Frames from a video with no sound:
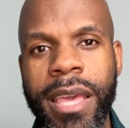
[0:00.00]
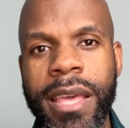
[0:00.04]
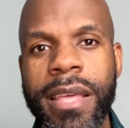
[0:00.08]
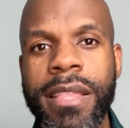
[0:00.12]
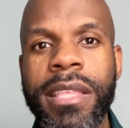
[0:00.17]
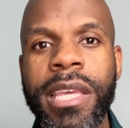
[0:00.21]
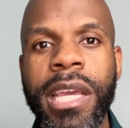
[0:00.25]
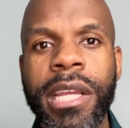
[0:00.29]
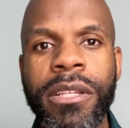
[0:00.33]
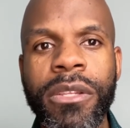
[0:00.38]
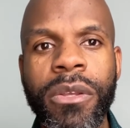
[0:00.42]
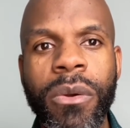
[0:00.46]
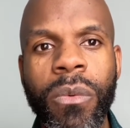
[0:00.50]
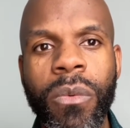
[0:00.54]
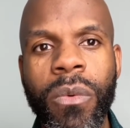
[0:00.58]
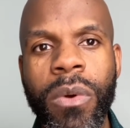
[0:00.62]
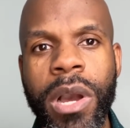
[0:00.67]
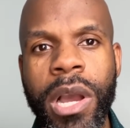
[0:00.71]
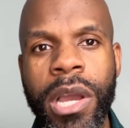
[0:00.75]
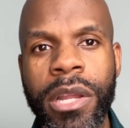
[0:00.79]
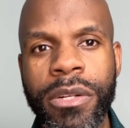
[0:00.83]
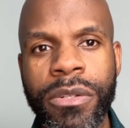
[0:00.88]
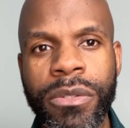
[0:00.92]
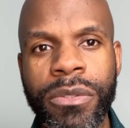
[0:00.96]
that the
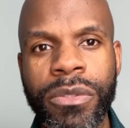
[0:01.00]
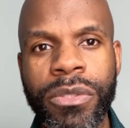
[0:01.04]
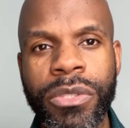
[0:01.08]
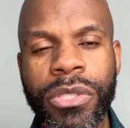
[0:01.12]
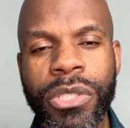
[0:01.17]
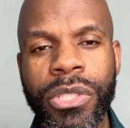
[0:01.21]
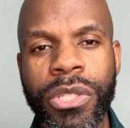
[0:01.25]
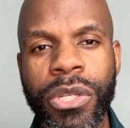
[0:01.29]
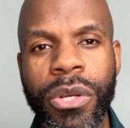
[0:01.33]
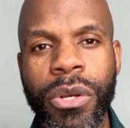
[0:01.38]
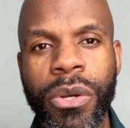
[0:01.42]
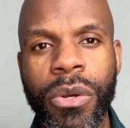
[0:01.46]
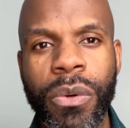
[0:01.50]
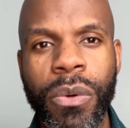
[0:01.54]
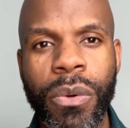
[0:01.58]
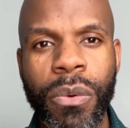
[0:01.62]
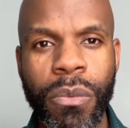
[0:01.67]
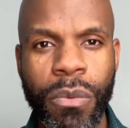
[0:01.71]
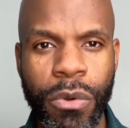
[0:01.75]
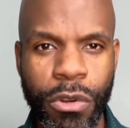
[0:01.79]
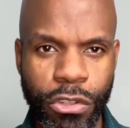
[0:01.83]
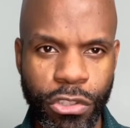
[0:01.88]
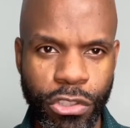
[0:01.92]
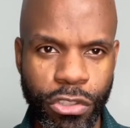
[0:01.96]
waters
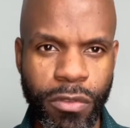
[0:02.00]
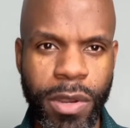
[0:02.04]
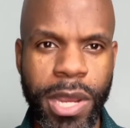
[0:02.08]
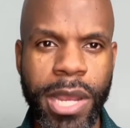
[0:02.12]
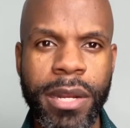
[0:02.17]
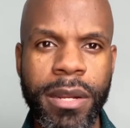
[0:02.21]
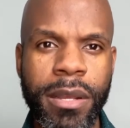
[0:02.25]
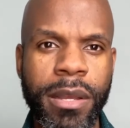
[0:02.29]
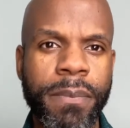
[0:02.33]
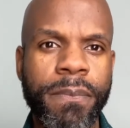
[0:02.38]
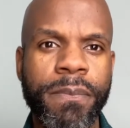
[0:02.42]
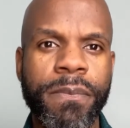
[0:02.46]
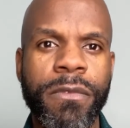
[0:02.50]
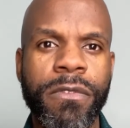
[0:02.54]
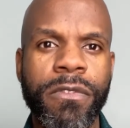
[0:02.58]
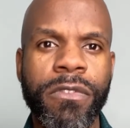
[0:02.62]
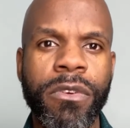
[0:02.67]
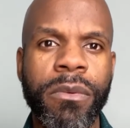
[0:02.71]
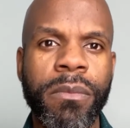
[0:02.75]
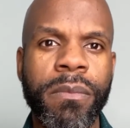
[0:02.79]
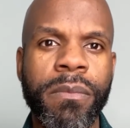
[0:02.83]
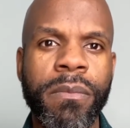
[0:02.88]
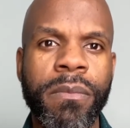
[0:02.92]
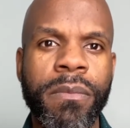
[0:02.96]
were dried up
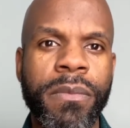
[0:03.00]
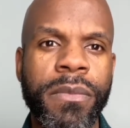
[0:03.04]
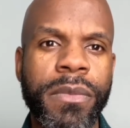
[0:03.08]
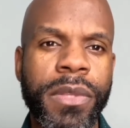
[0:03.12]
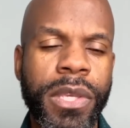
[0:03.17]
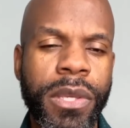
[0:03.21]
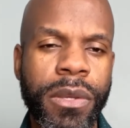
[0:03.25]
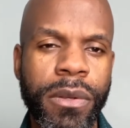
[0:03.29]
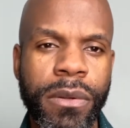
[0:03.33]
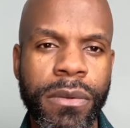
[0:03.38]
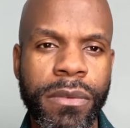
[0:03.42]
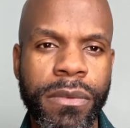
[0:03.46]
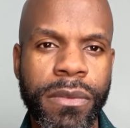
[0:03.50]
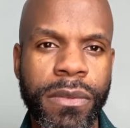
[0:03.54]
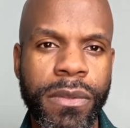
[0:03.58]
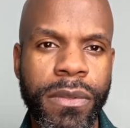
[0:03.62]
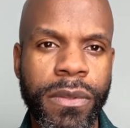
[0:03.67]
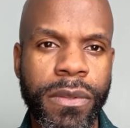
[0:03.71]
from the earth.